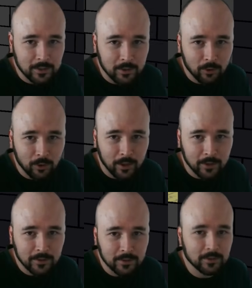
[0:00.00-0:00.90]
they
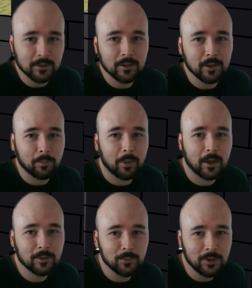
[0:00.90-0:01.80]
collide, a
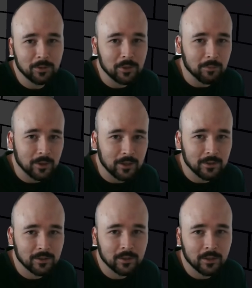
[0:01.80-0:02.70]
path will be made.